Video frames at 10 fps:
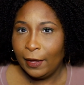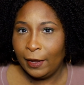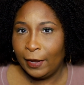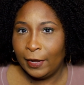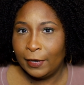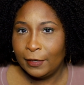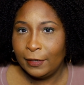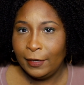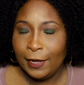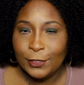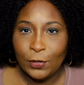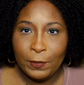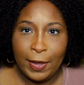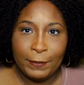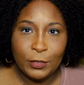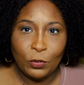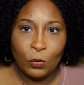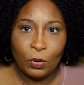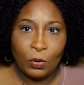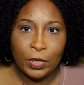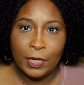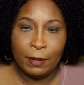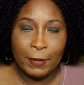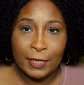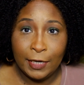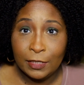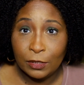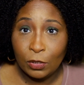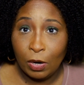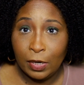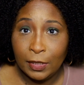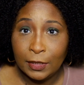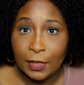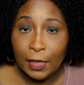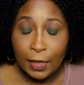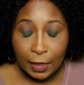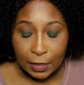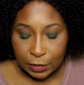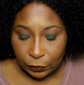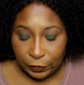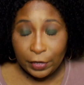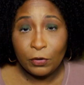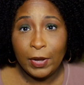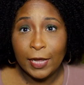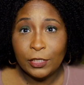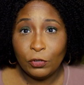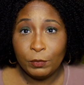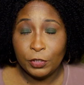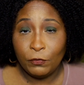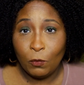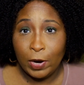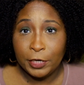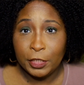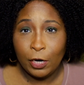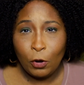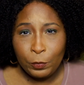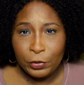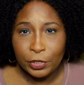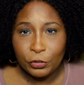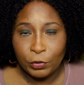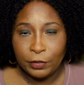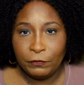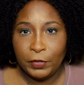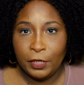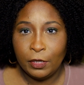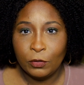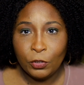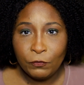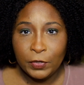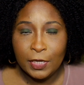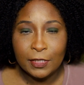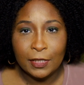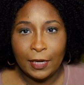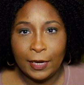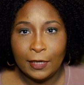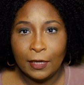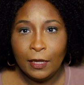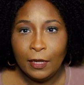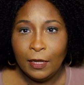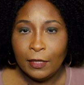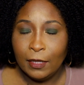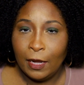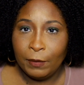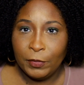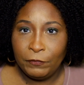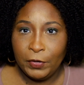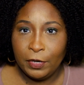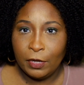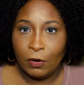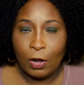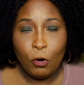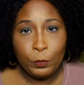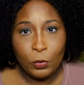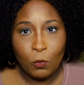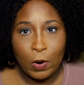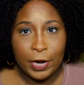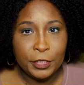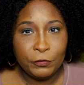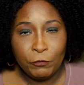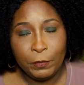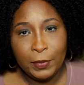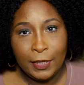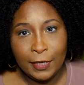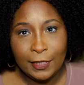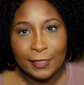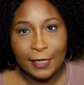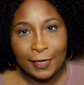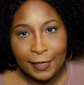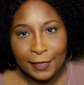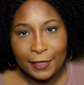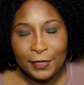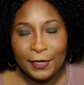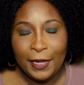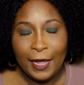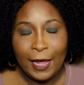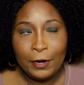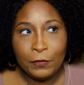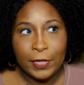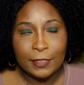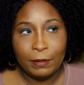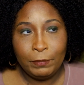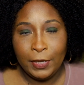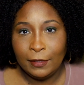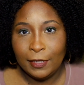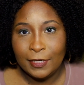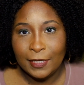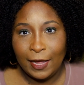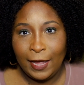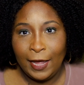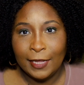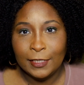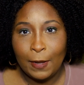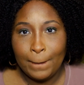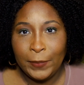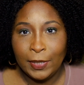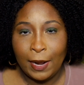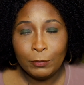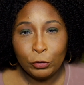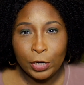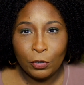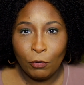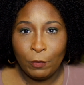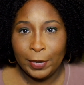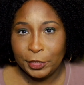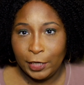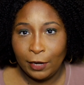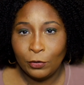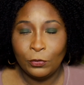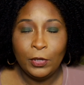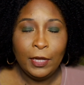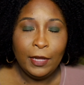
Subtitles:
And yeah, so I'm happy to go on and get my day started. So thank you guys so much for watching. I hope you enjoyed the video. Don't forget to like the video. I hope you watched from beginning to end. I know that's a big thing to ask, but I'm trying to grow my channel